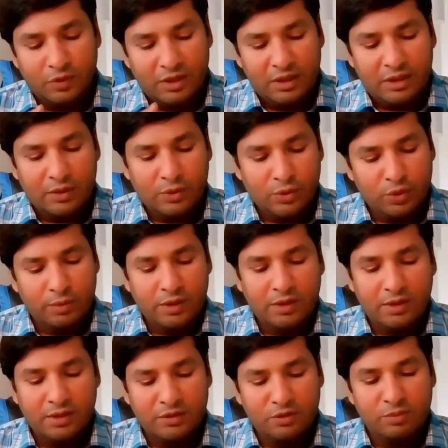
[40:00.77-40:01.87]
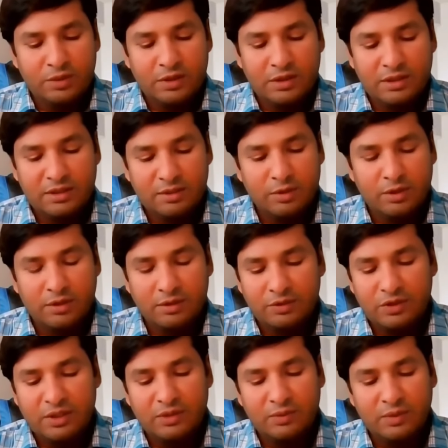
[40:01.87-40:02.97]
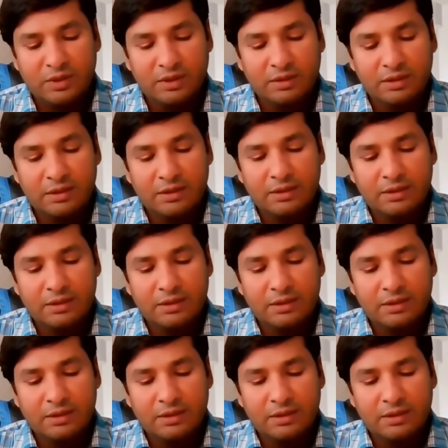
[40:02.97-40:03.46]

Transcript: Only October, November, December, January,